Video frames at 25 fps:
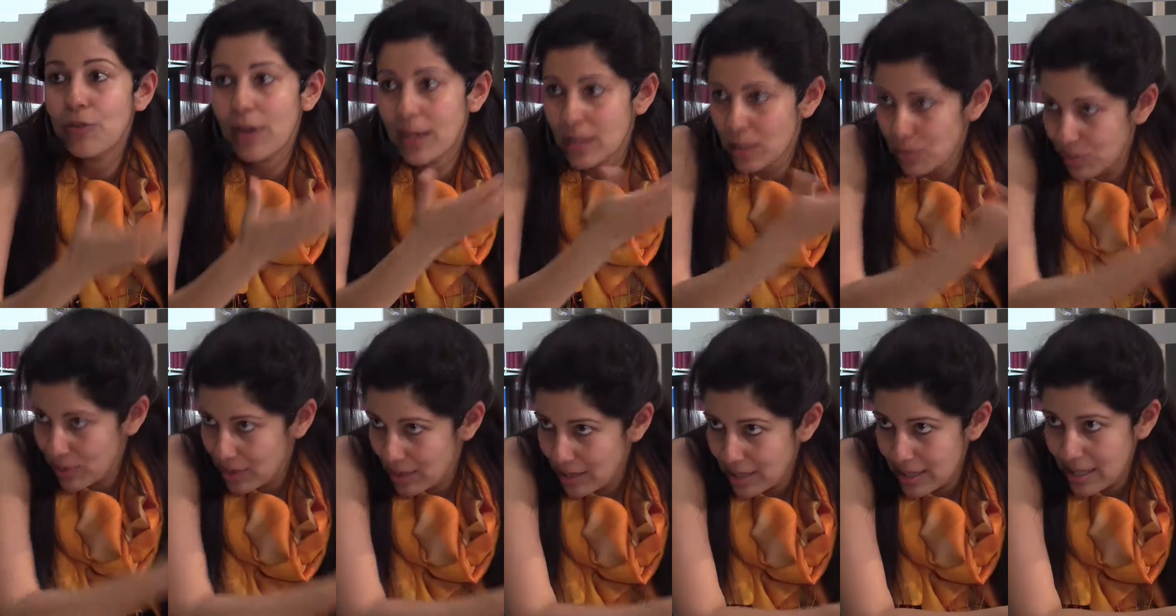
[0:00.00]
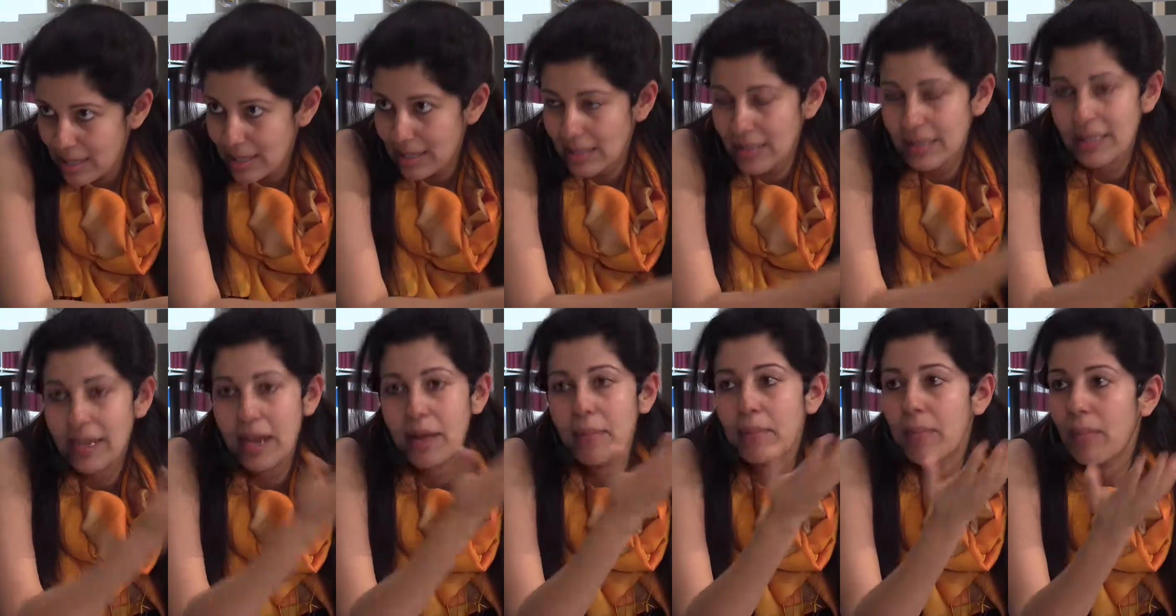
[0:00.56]
as we see in
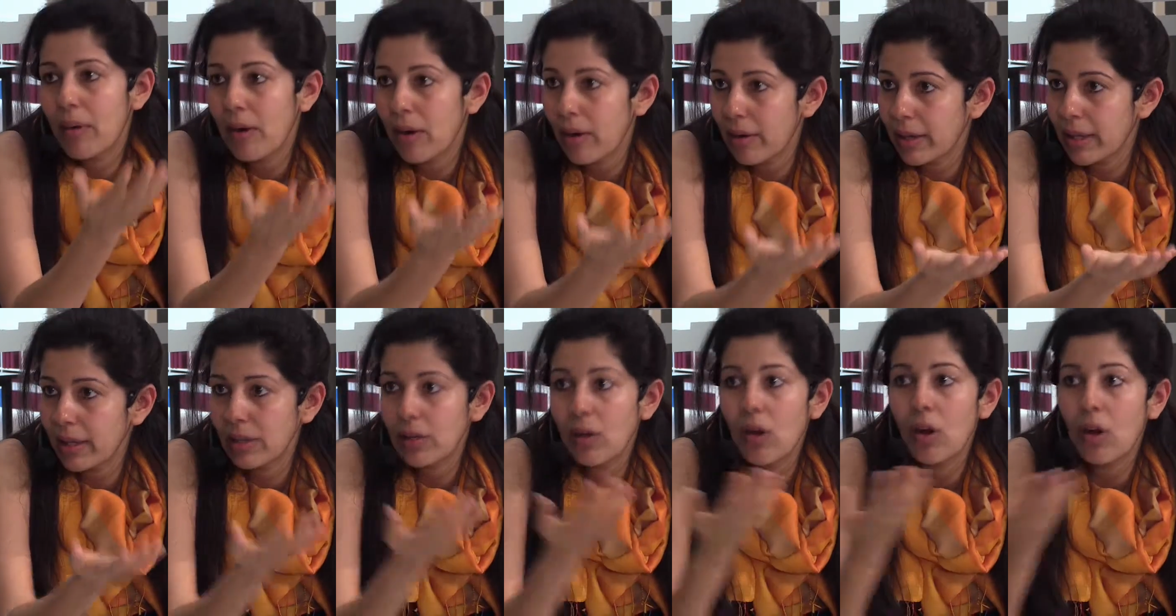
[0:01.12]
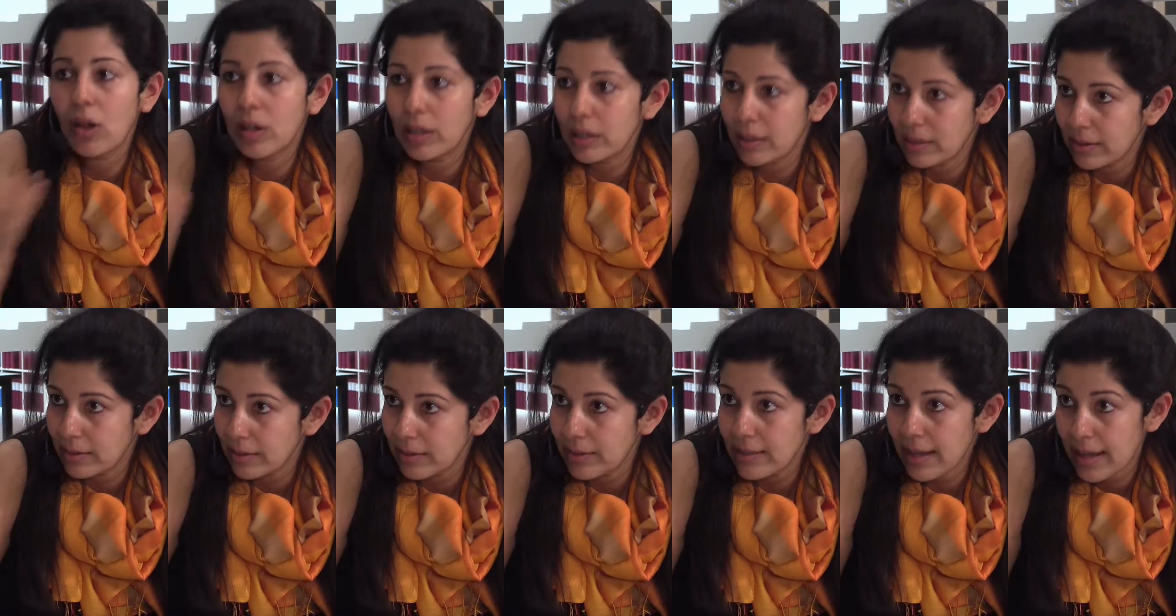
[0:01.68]
Denmark and
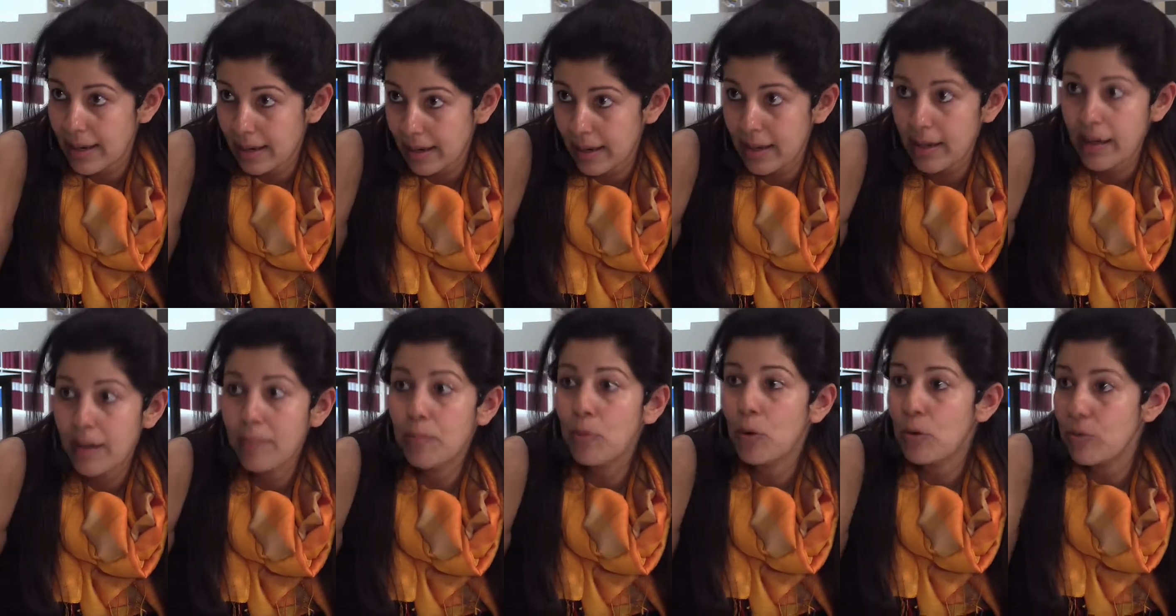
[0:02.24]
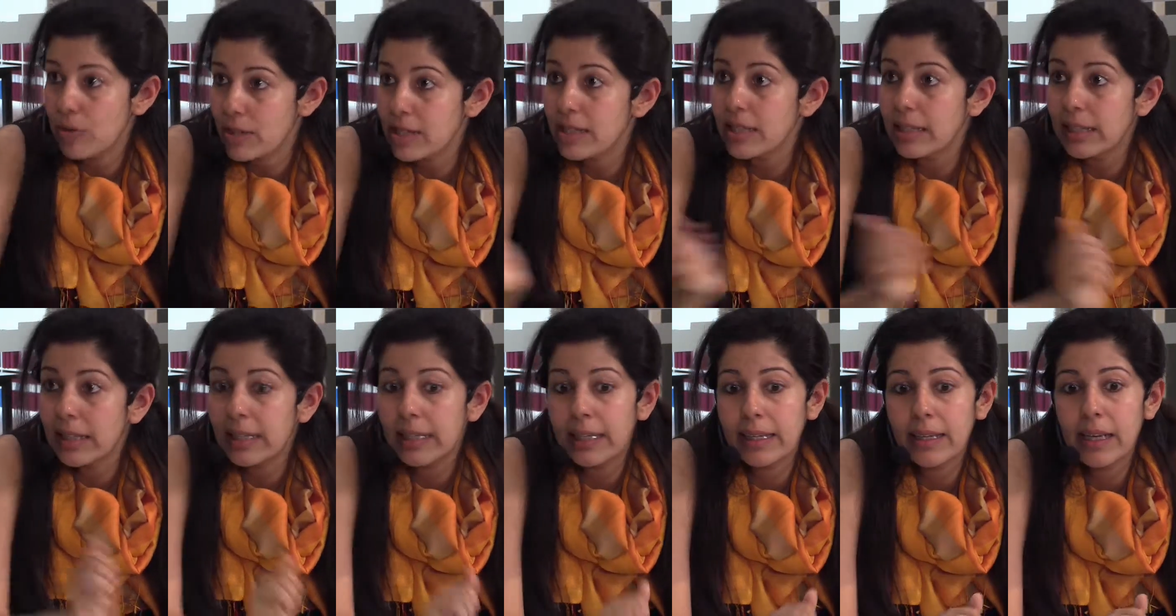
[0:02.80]
Holland and more
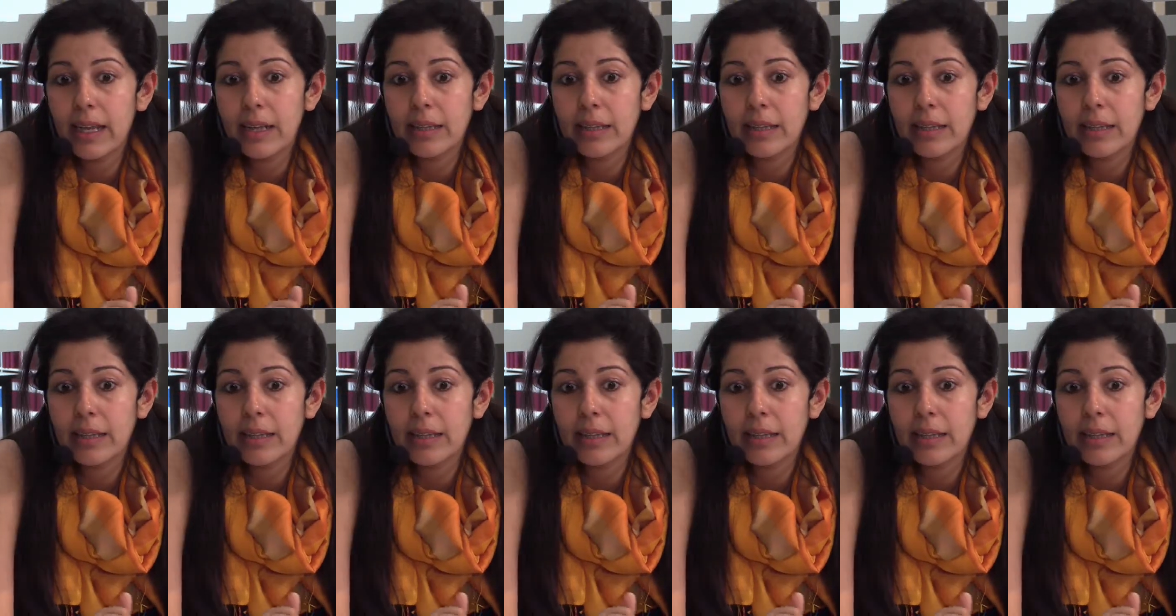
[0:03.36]
recently in